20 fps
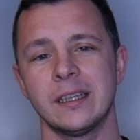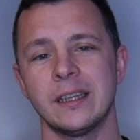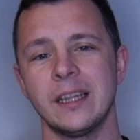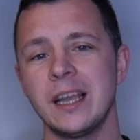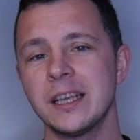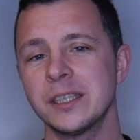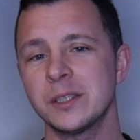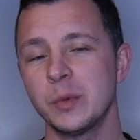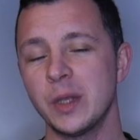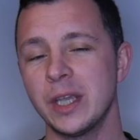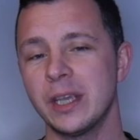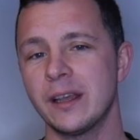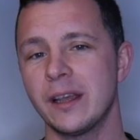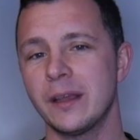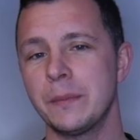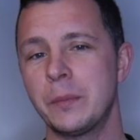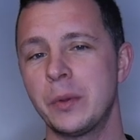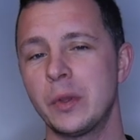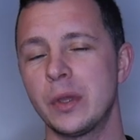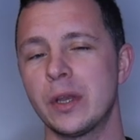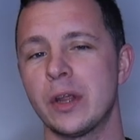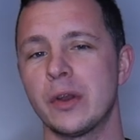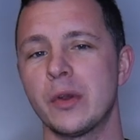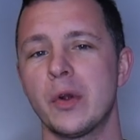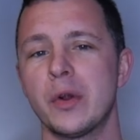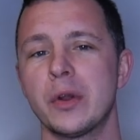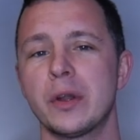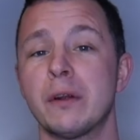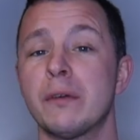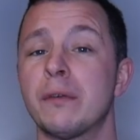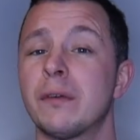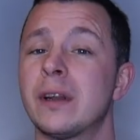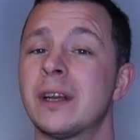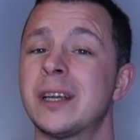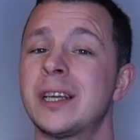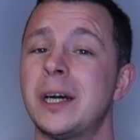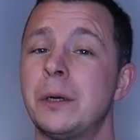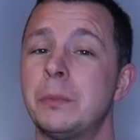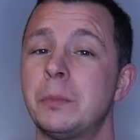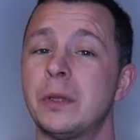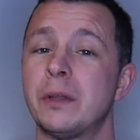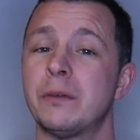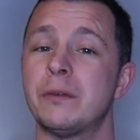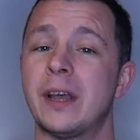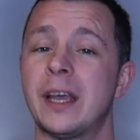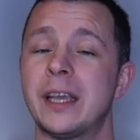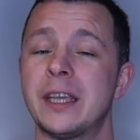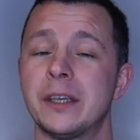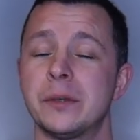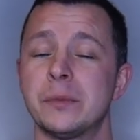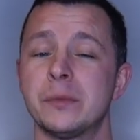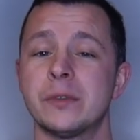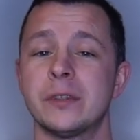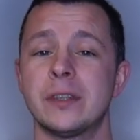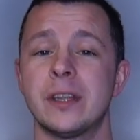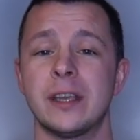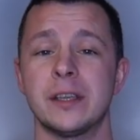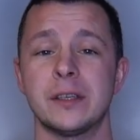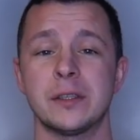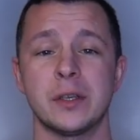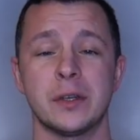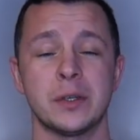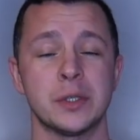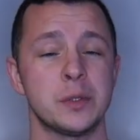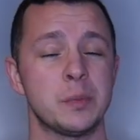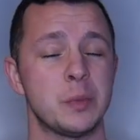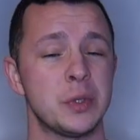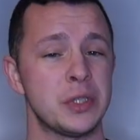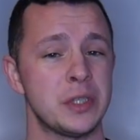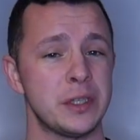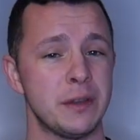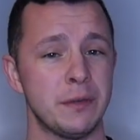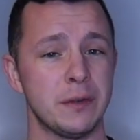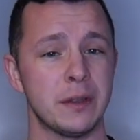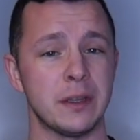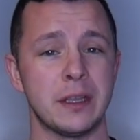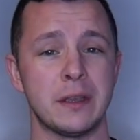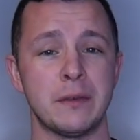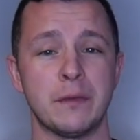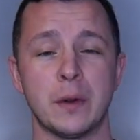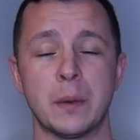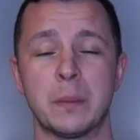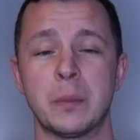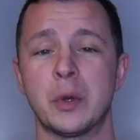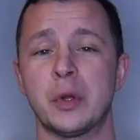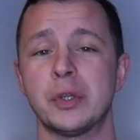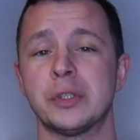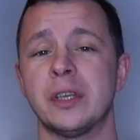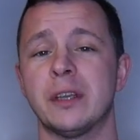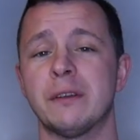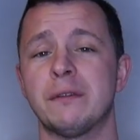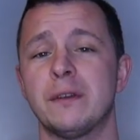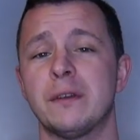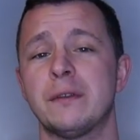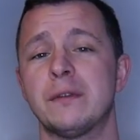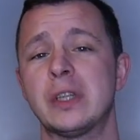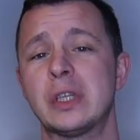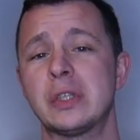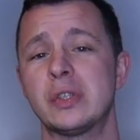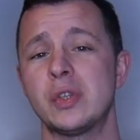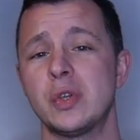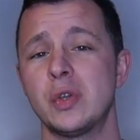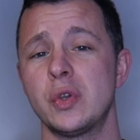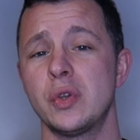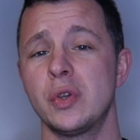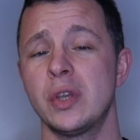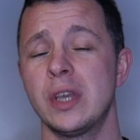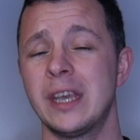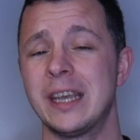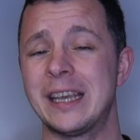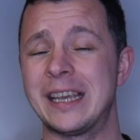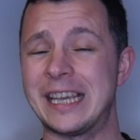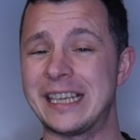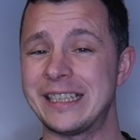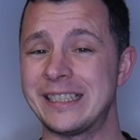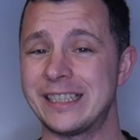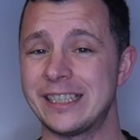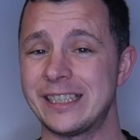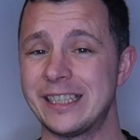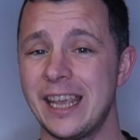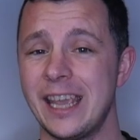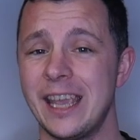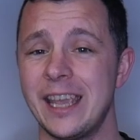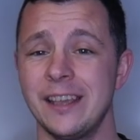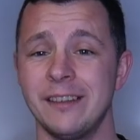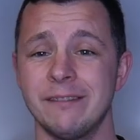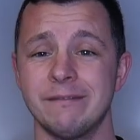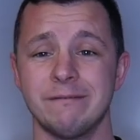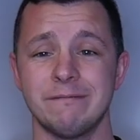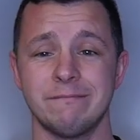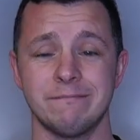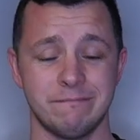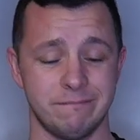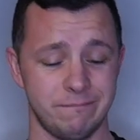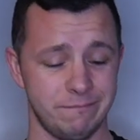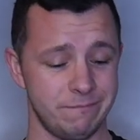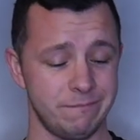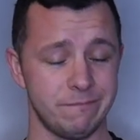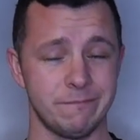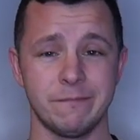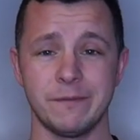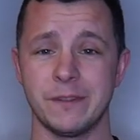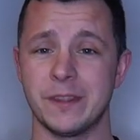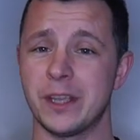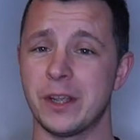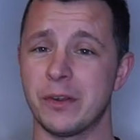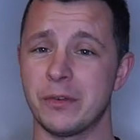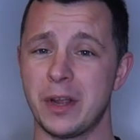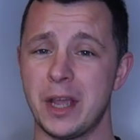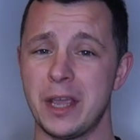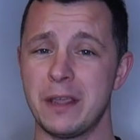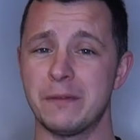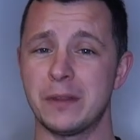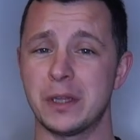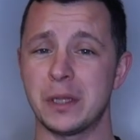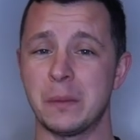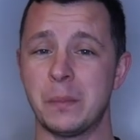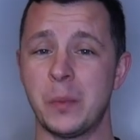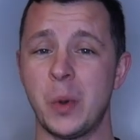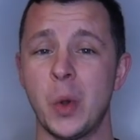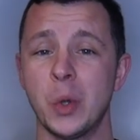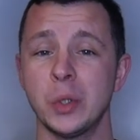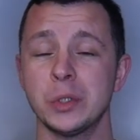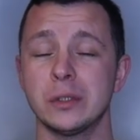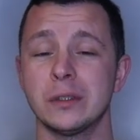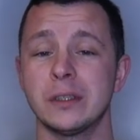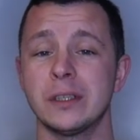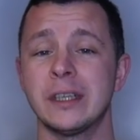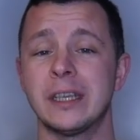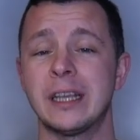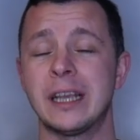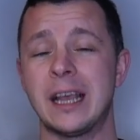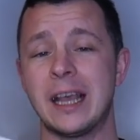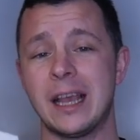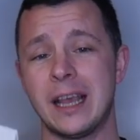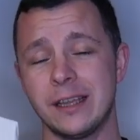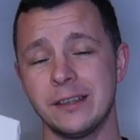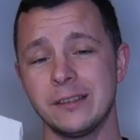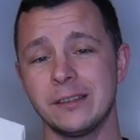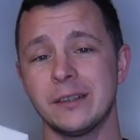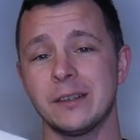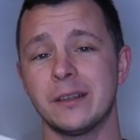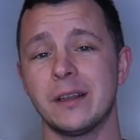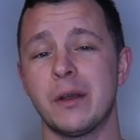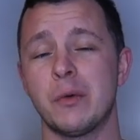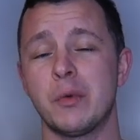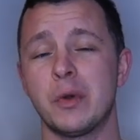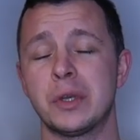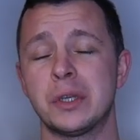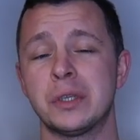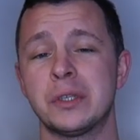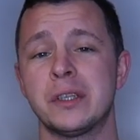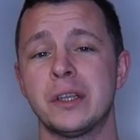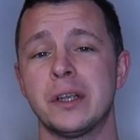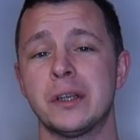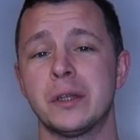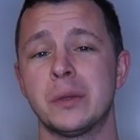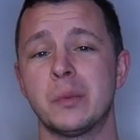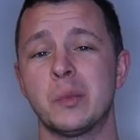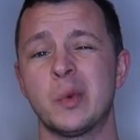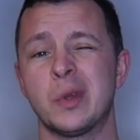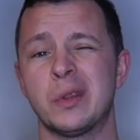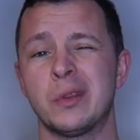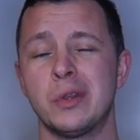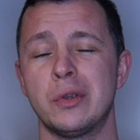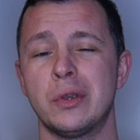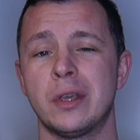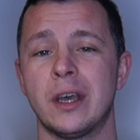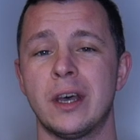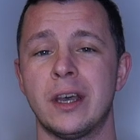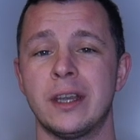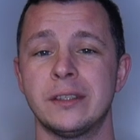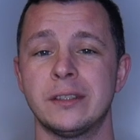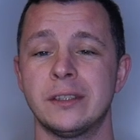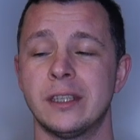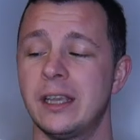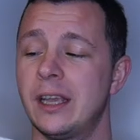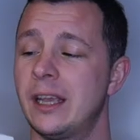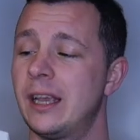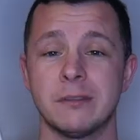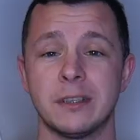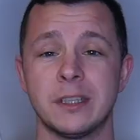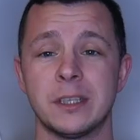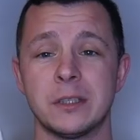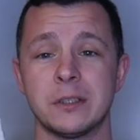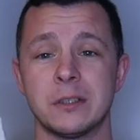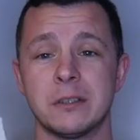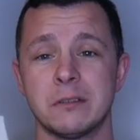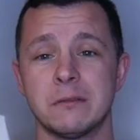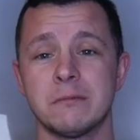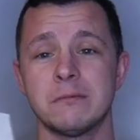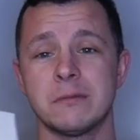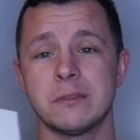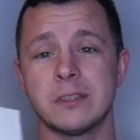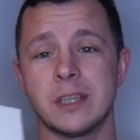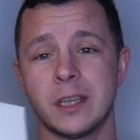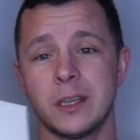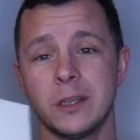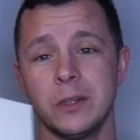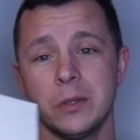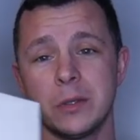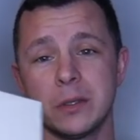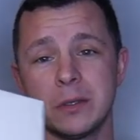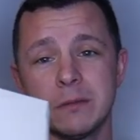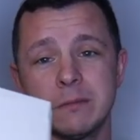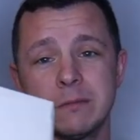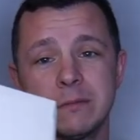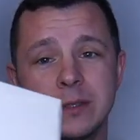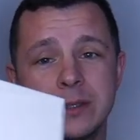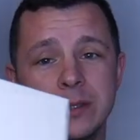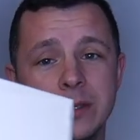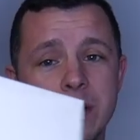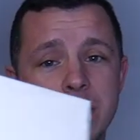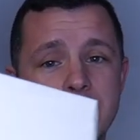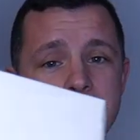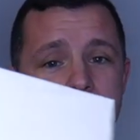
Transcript: Last week I put in an order for a couple of items that are specifically for Project 52, and today they arrived in the post and I want to share them with you guys. Let's take a look. Let's go.